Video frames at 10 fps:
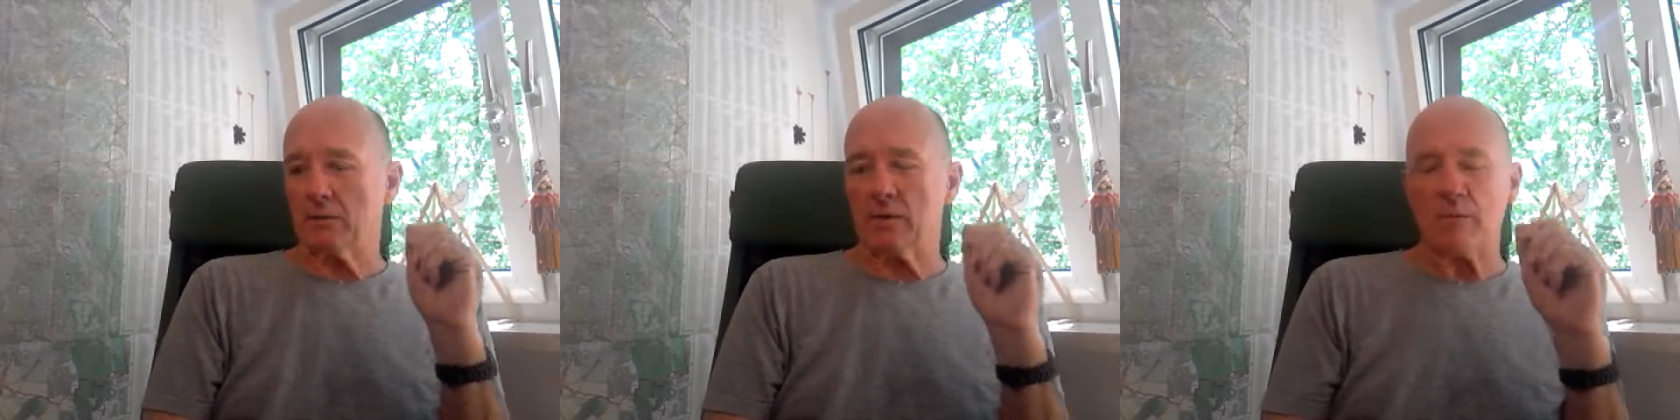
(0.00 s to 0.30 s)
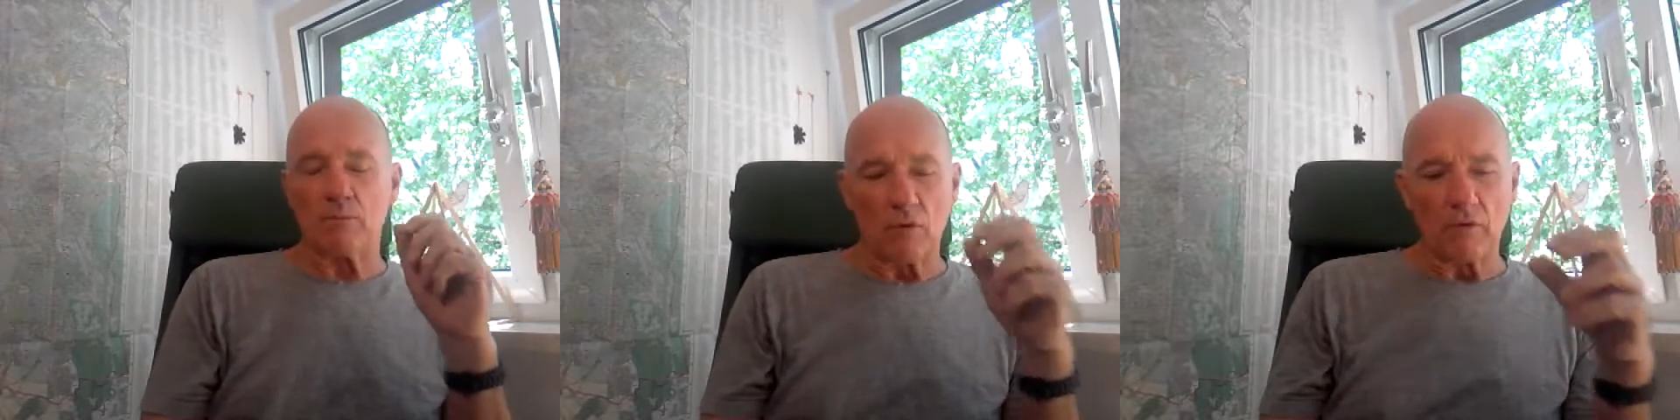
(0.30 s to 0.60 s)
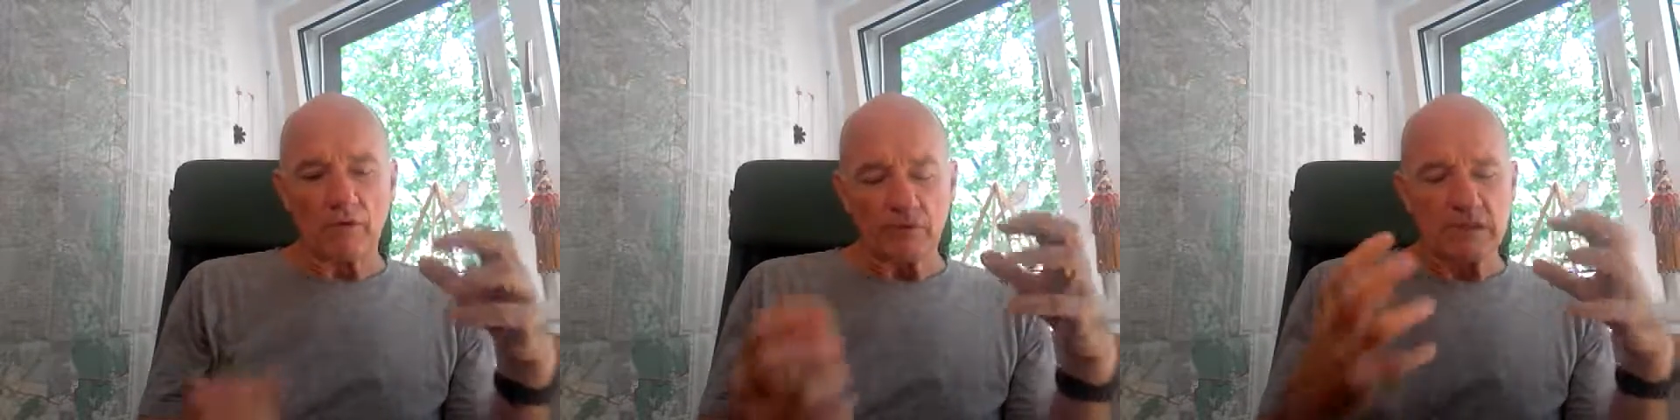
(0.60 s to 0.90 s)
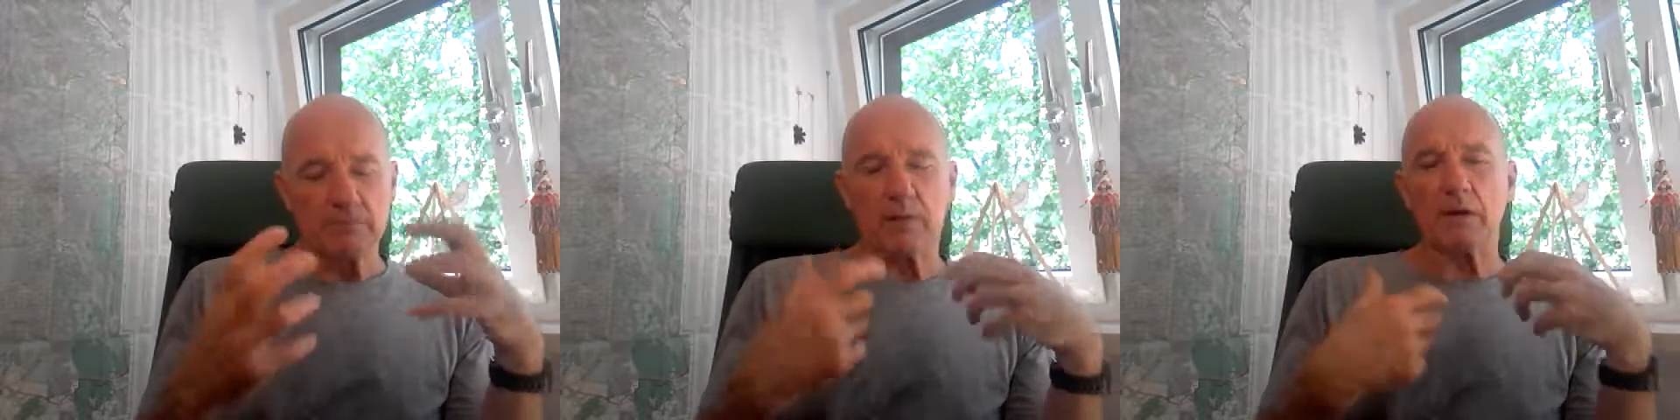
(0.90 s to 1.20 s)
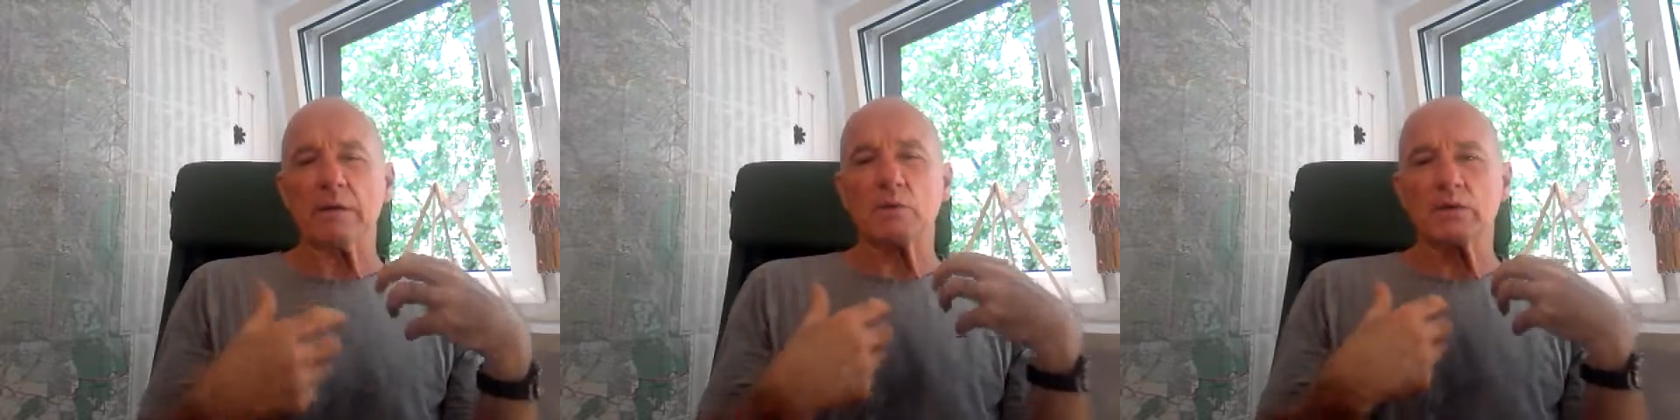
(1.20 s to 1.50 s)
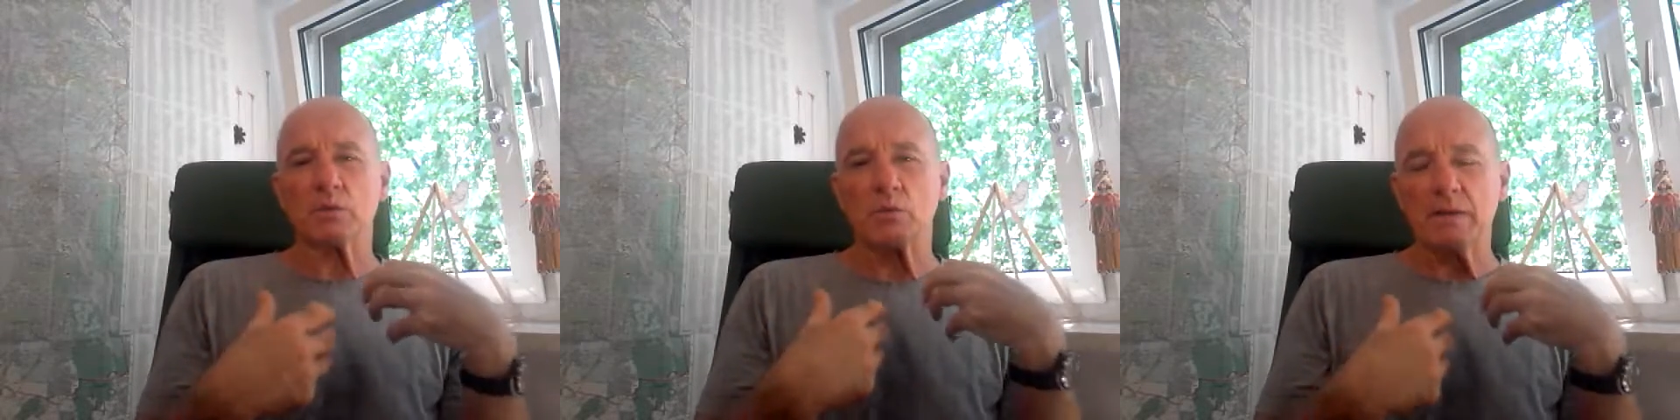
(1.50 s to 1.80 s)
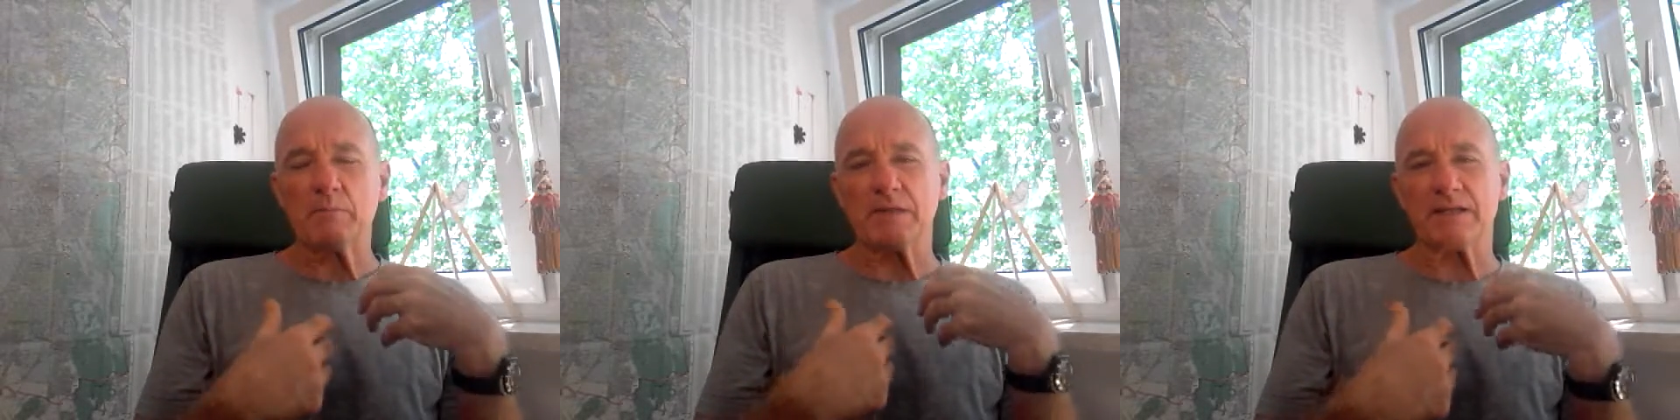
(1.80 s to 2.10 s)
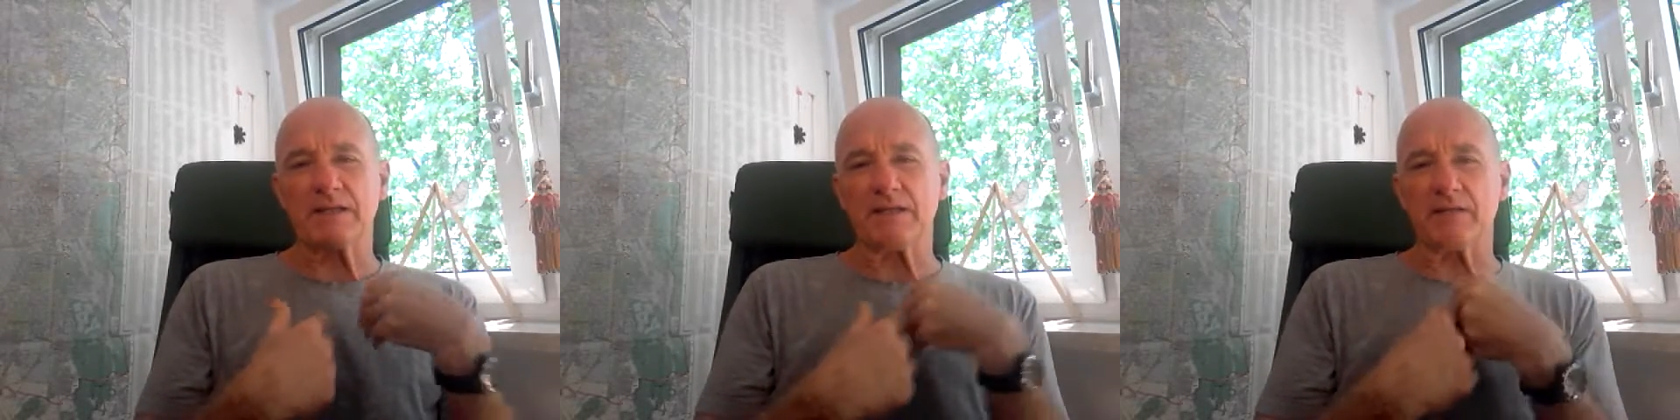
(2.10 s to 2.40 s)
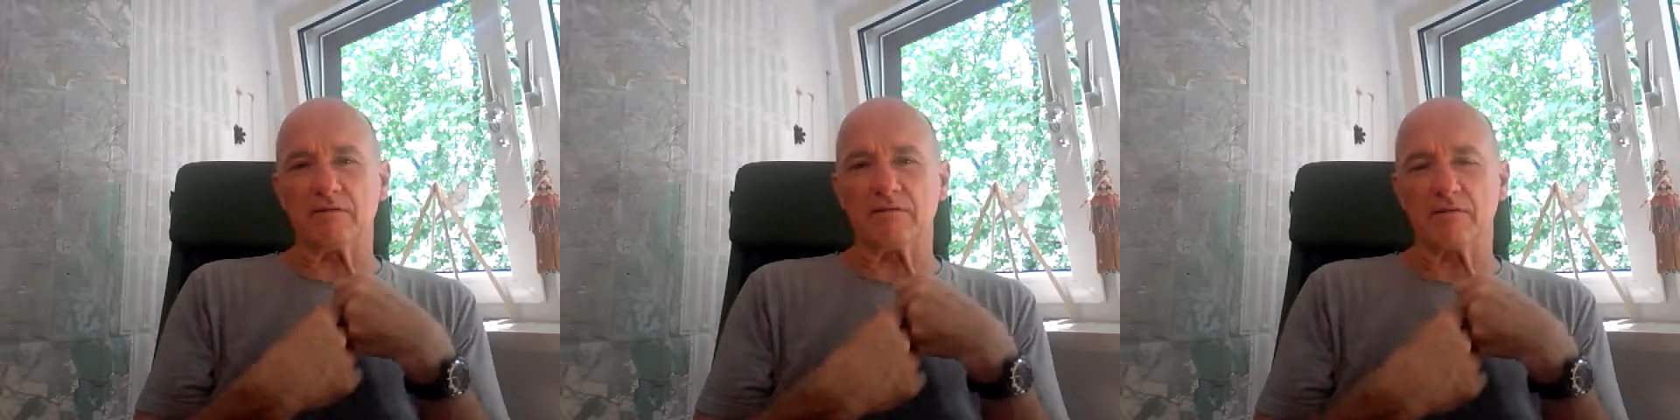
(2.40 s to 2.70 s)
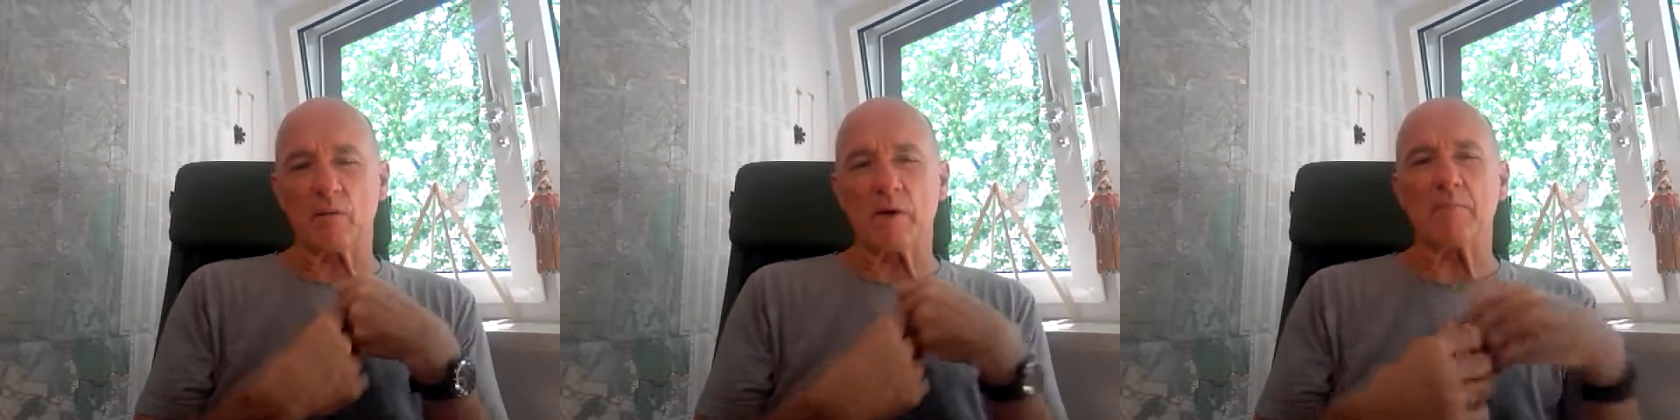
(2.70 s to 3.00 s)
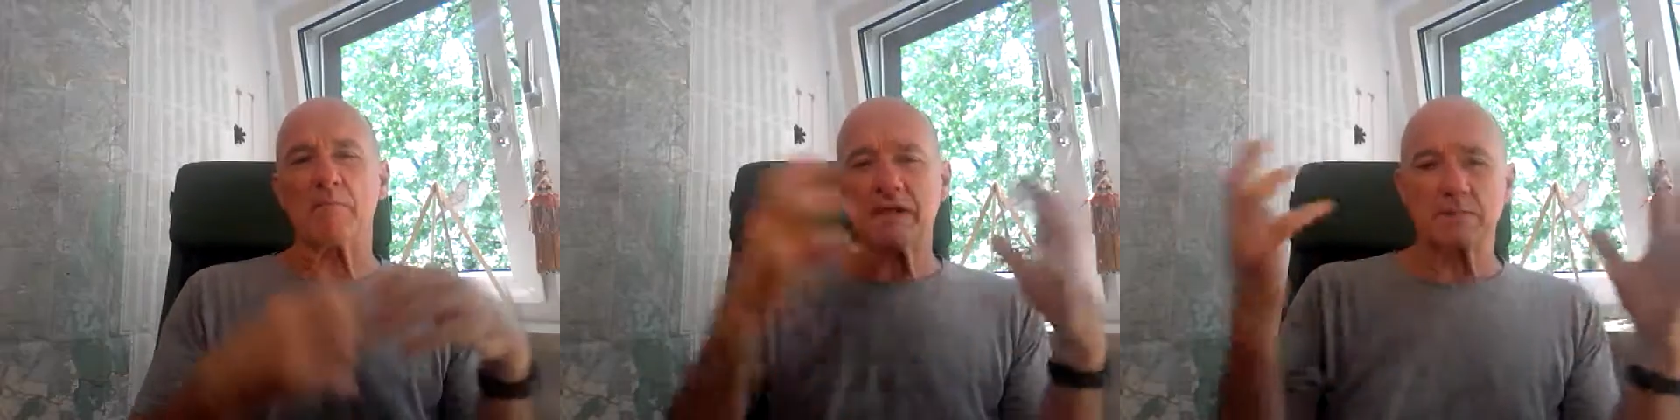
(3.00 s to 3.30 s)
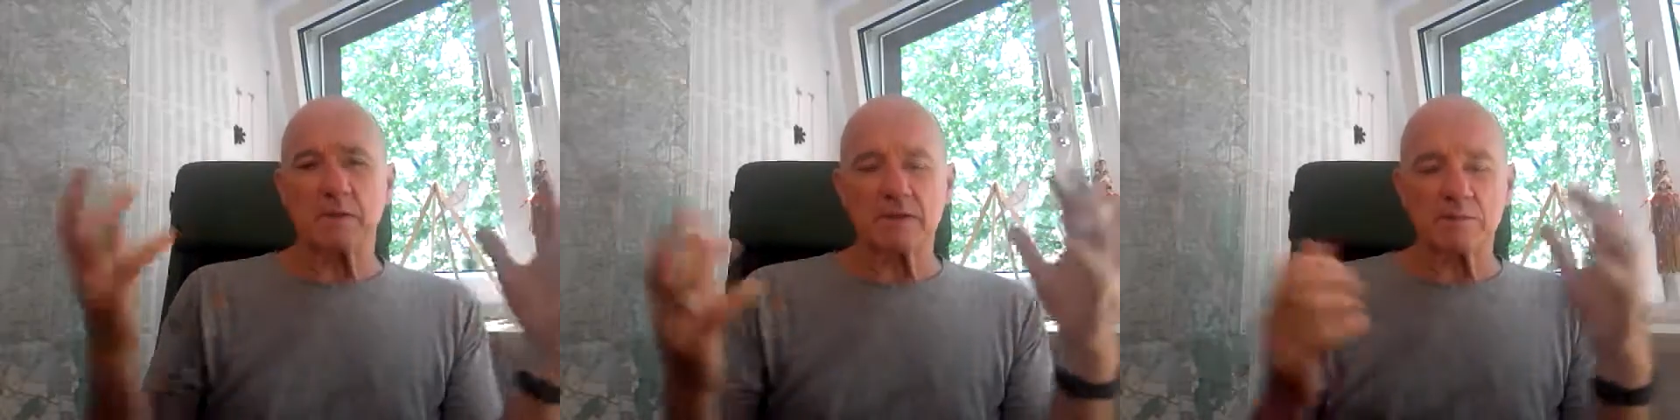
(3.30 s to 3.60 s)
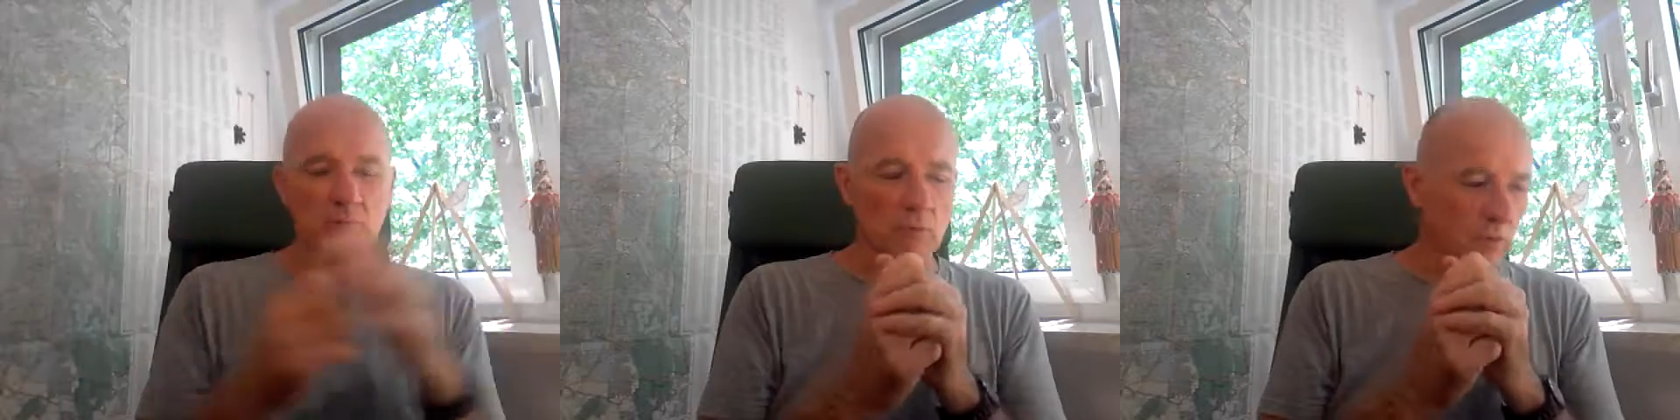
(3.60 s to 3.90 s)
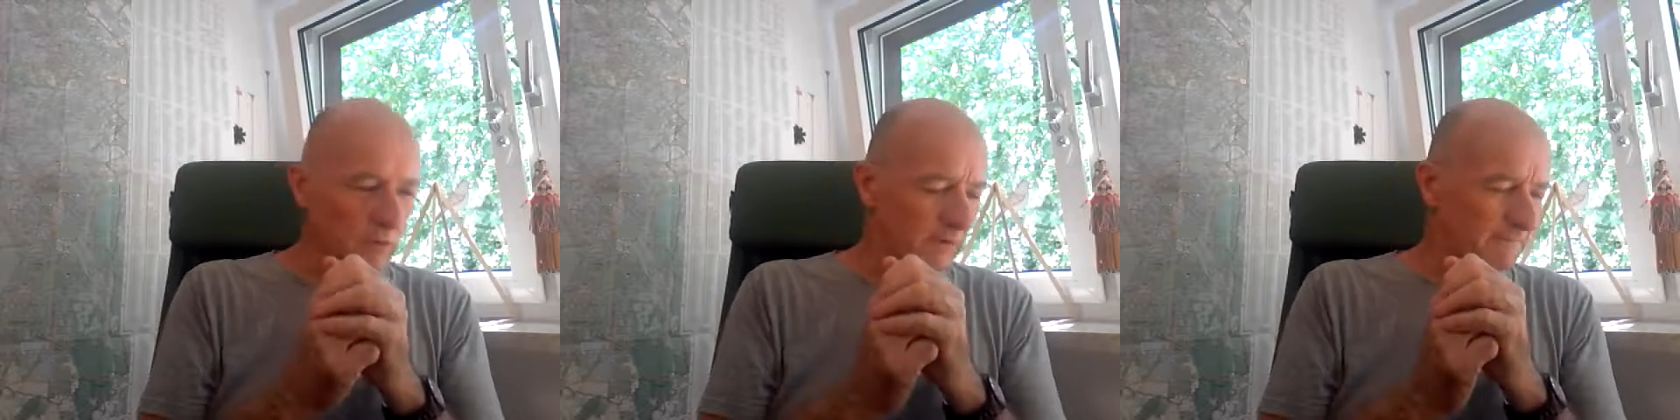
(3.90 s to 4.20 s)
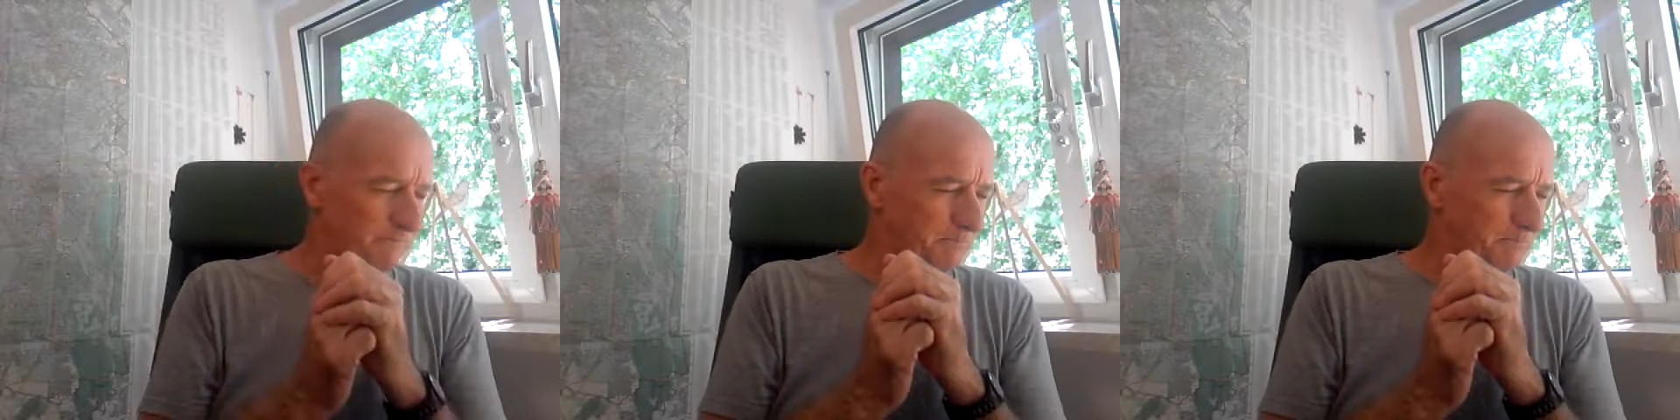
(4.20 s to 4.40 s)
We are more than this body which we perceive. We are much, much more.